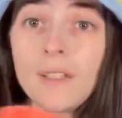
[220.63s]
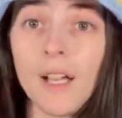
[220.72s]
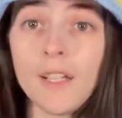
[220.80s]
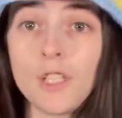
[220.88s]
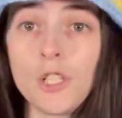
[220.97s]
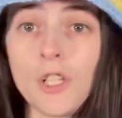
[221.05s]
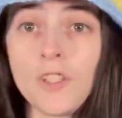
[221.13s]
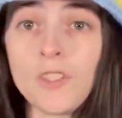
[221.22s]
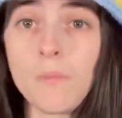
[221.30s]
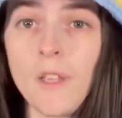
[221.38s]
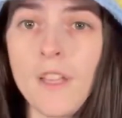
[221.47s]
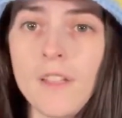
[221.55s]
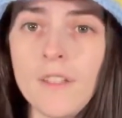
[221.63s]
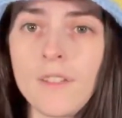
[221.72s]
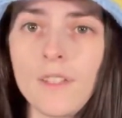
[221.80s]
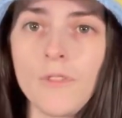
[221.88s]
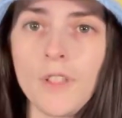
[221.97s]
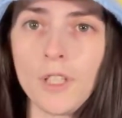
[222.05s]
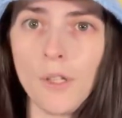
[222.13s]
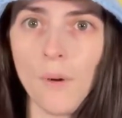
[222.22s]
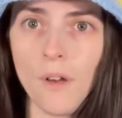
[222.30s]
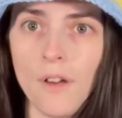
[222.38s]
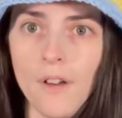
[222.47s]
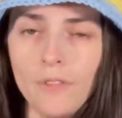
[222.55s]
I just made the video
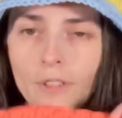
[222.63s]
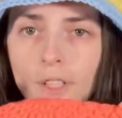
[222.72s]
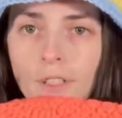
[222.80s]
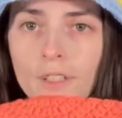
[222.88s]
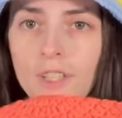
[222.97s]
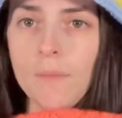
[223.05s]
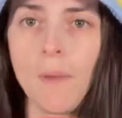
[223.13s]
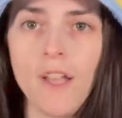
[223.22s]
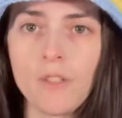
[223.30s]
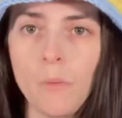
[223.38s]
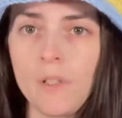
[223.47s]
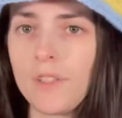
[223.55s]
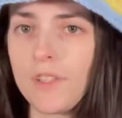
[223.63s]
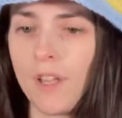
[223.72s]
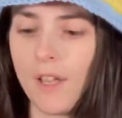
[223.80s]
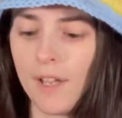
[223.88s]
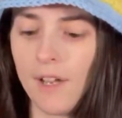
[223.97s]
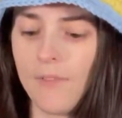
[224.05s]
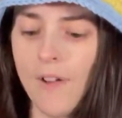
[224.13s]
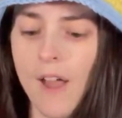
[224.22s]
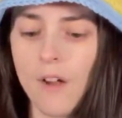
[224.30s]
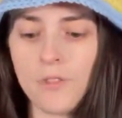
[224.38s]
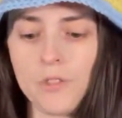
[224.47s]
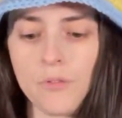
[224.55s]
of literally this past Wednesday of
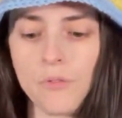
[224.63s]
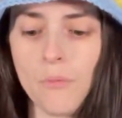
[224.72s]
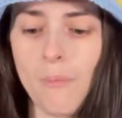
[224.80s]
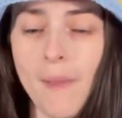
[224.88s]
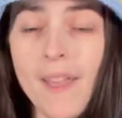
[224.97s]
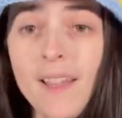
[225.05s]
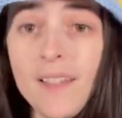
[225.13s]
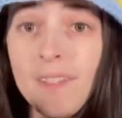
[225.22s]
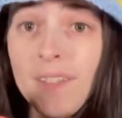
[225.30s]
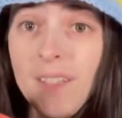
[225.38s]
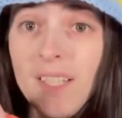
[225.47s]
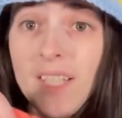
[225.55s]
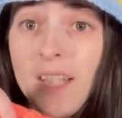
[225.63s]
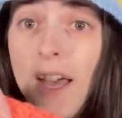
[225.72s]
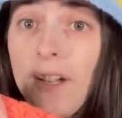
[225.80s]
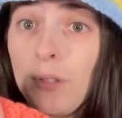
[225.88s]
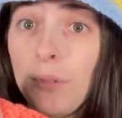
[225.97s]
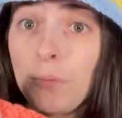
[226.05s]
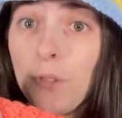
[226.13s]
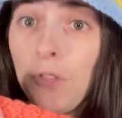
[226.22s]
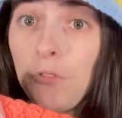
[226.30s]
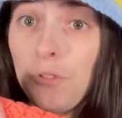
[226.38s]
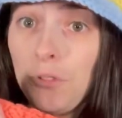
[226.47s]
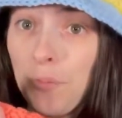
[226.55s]
how to make said
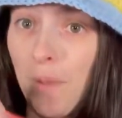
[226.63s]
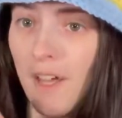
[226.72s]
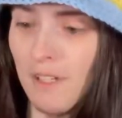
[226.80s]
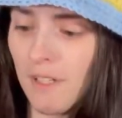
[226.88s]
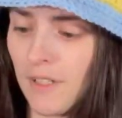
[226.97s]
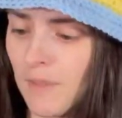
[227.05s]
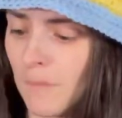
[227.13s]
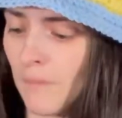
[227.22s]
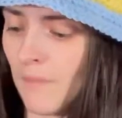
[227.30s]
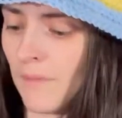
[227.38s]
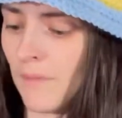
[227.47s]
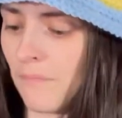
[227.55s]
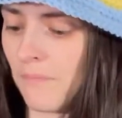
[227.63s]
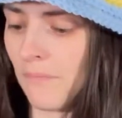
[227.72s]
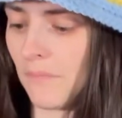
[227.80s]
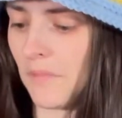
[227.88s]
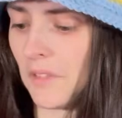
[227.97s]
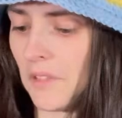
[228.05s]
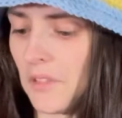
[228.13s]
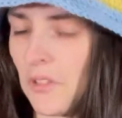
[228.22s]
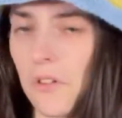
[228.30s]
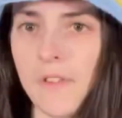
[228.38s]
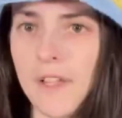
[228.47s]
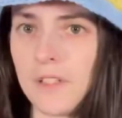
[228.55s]
ruffle pattern.
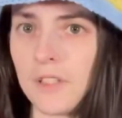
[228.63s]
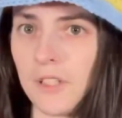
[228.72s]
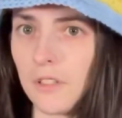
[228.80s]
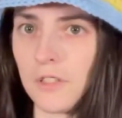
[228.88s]
So that literally